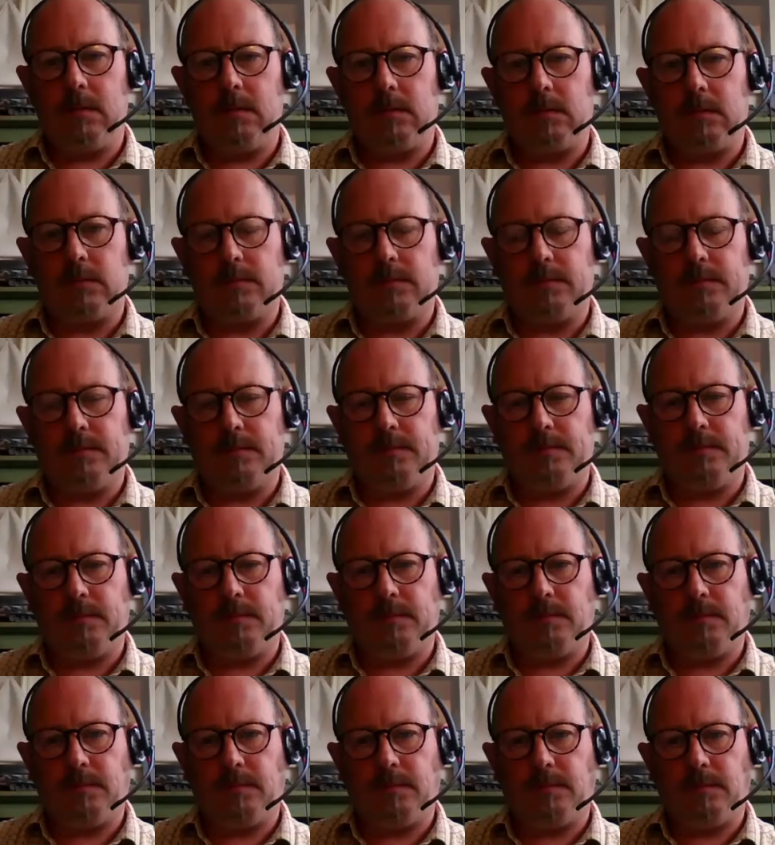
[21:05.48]
this is
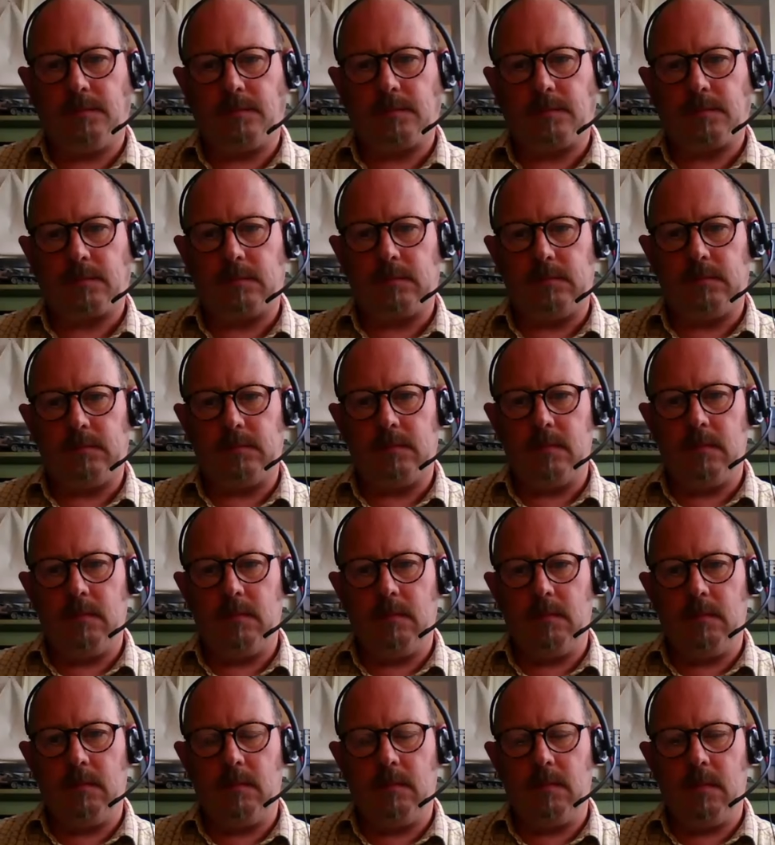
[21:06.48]
this is
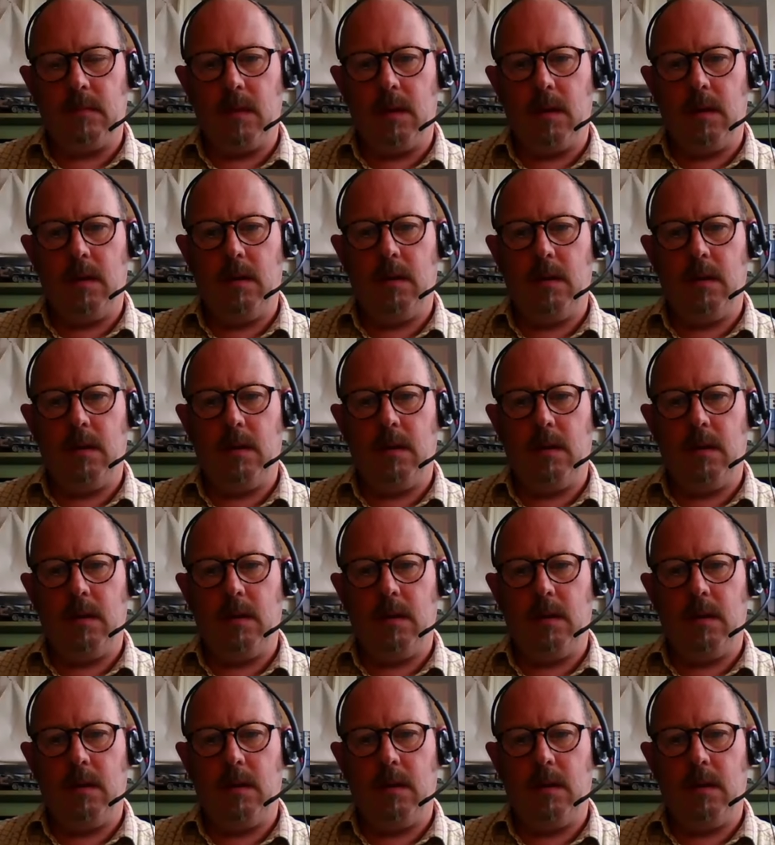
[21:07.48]
not a fully